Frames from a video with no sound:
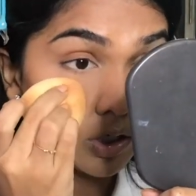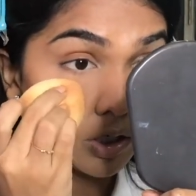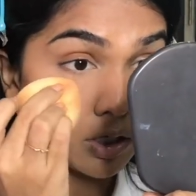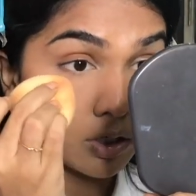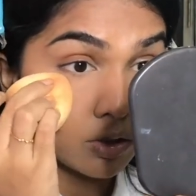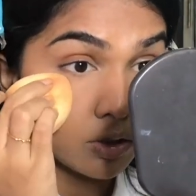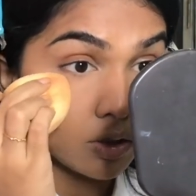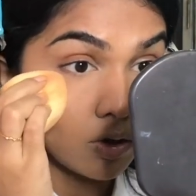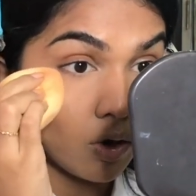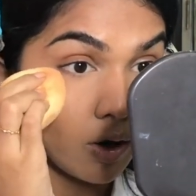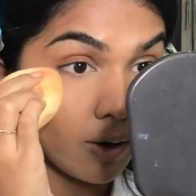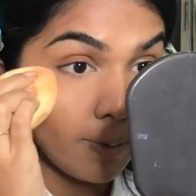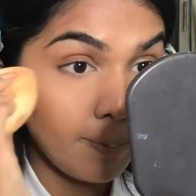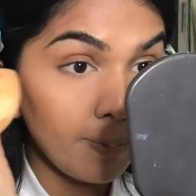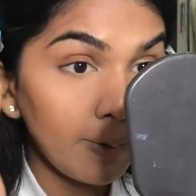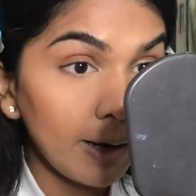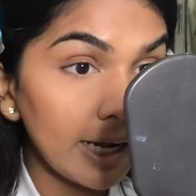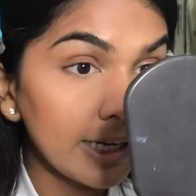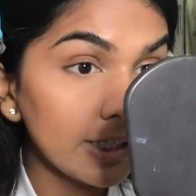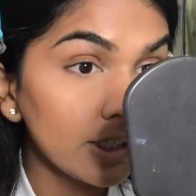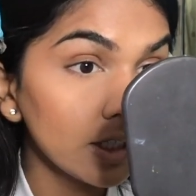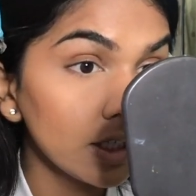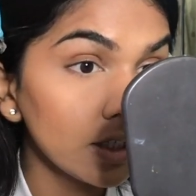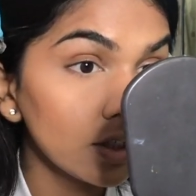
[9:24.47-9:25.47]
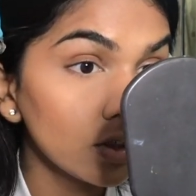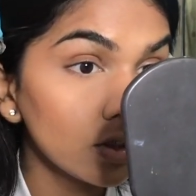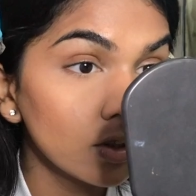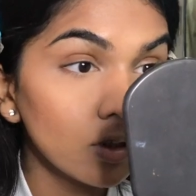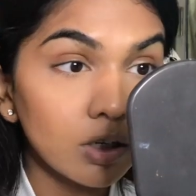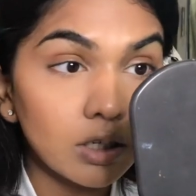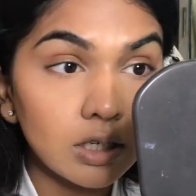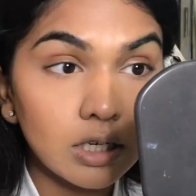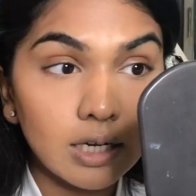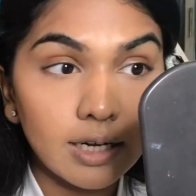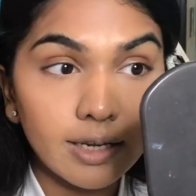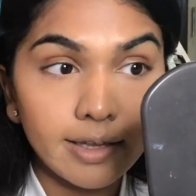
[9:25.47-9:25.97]
It is not patchy. It's
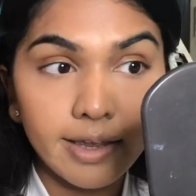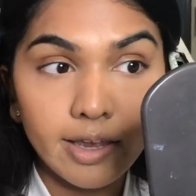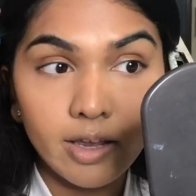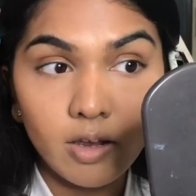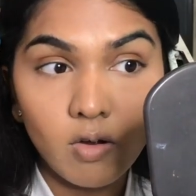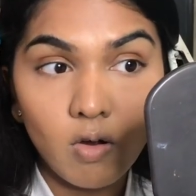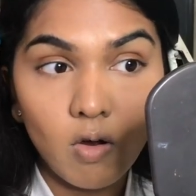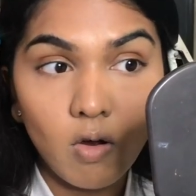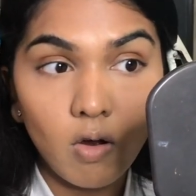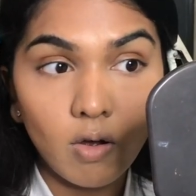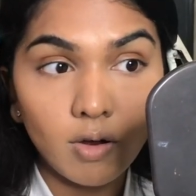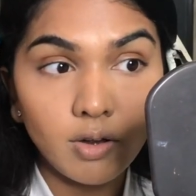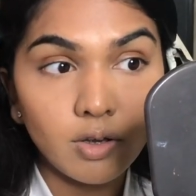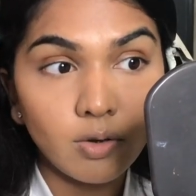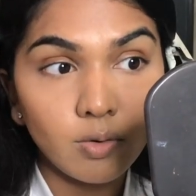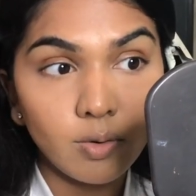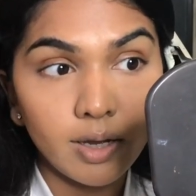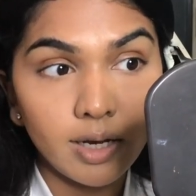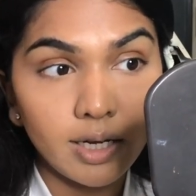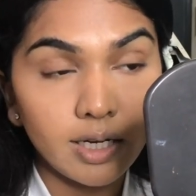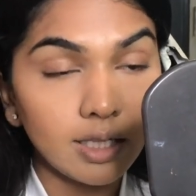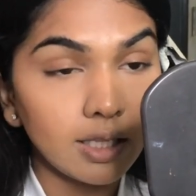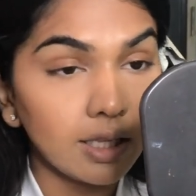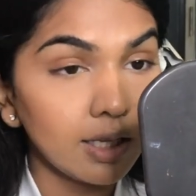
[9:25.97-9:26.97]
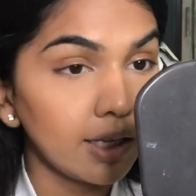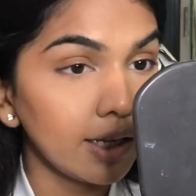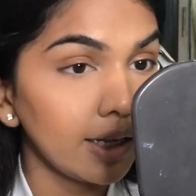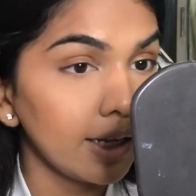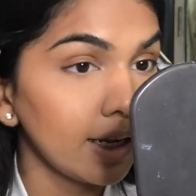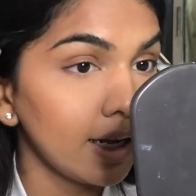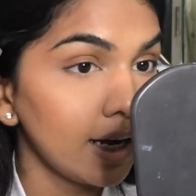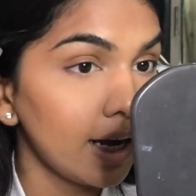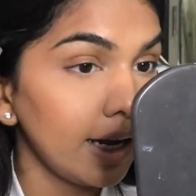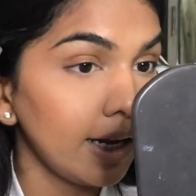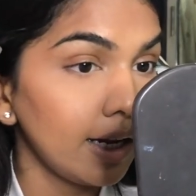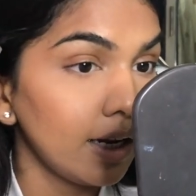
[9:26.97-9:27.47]
not clinging on to
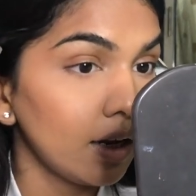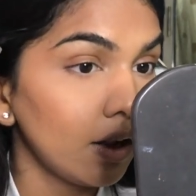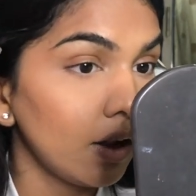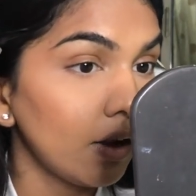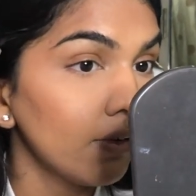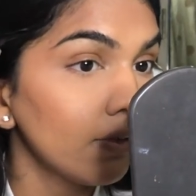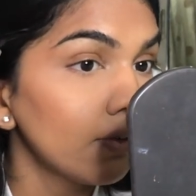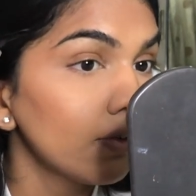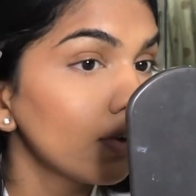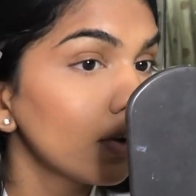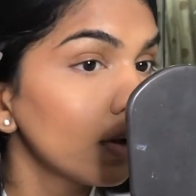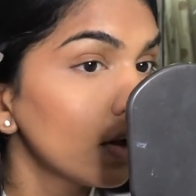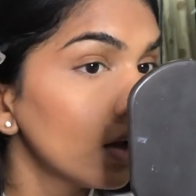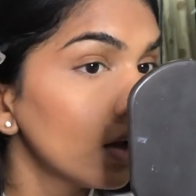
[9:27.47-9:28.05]
anything. I love